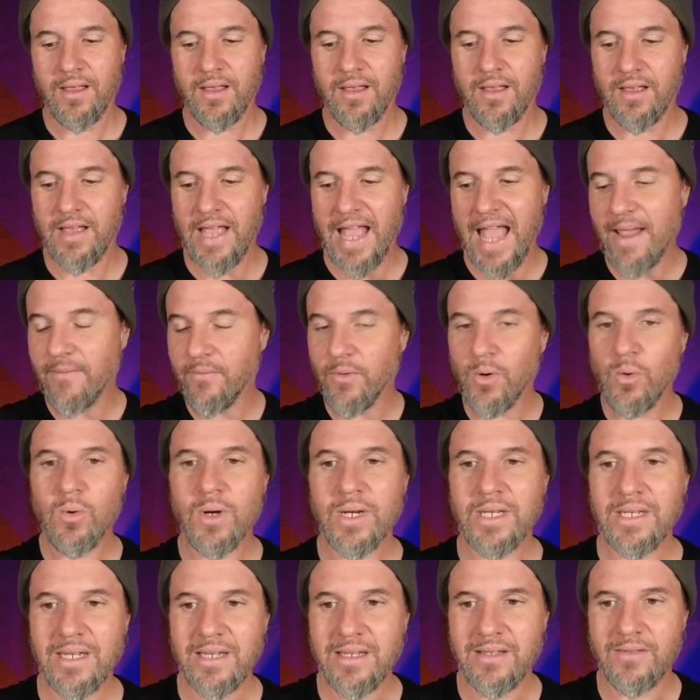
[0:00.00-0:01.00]

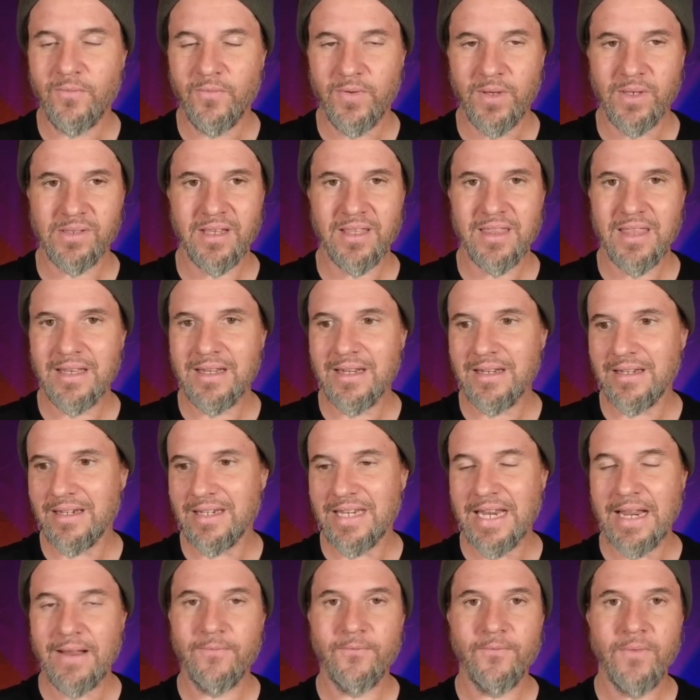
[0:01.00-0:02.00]
everyone needs feels like they need to
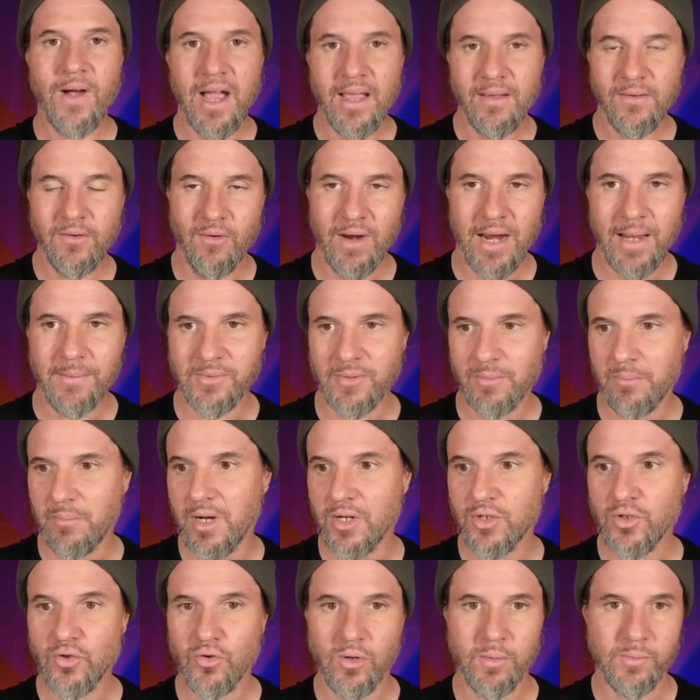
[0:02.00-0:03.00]
take five grams of
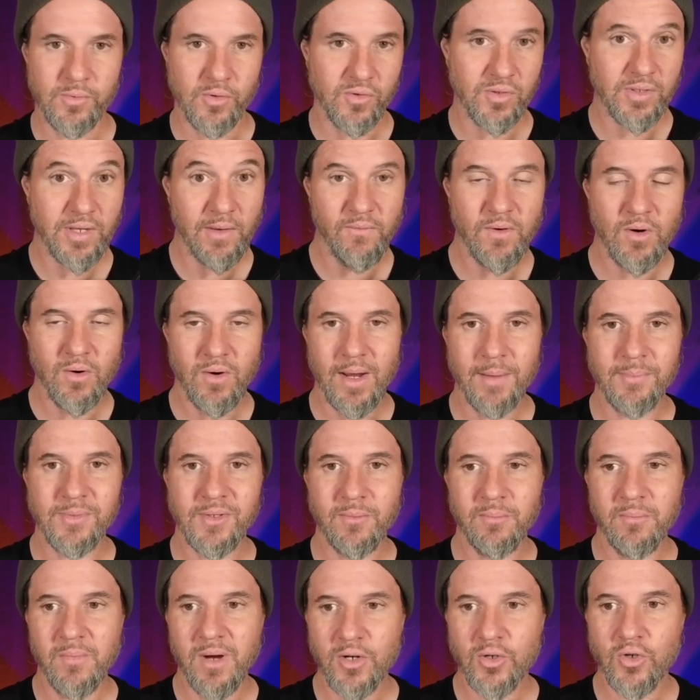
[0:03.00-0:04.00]
mushrooms or seven grams
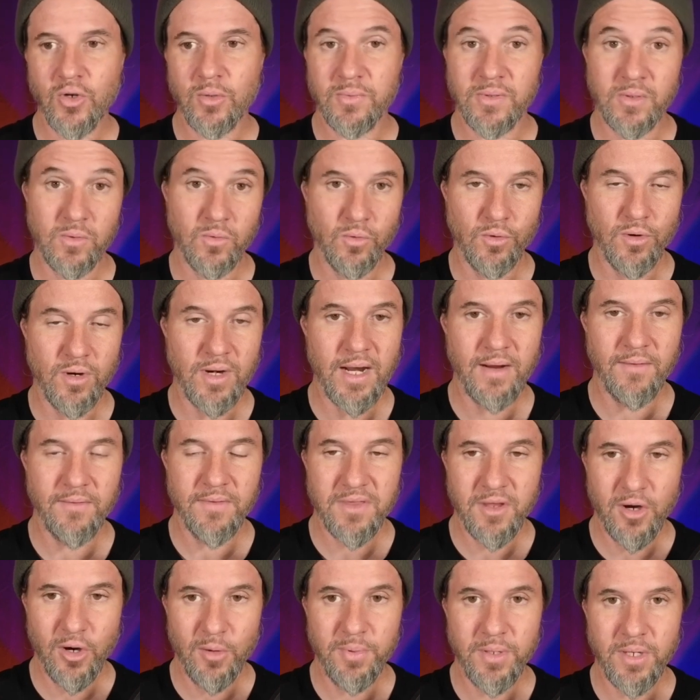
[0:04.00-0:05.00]
of mushrooms in order to have a
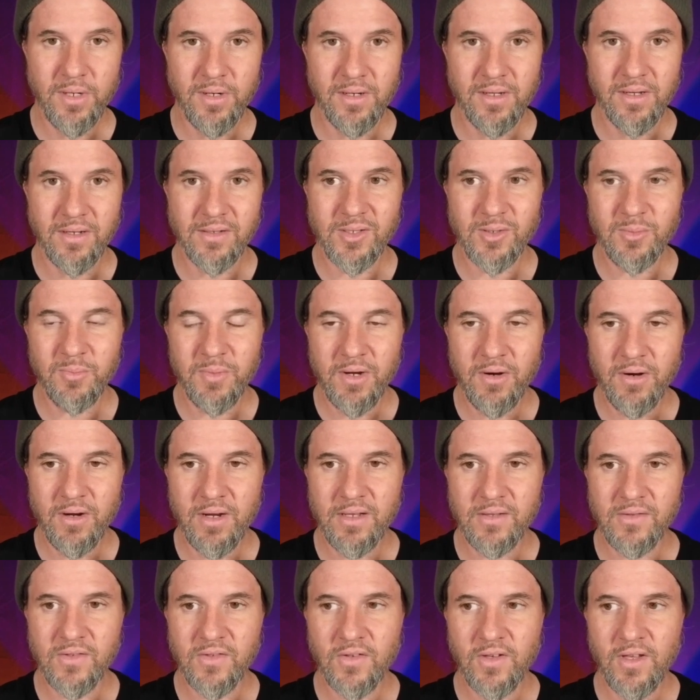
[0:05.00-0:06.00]
therapeutic
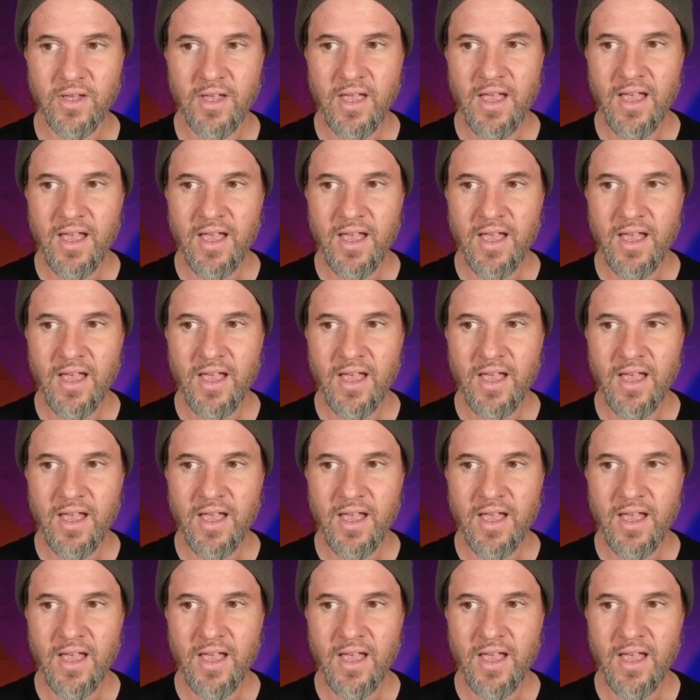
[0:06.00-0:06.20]
experience.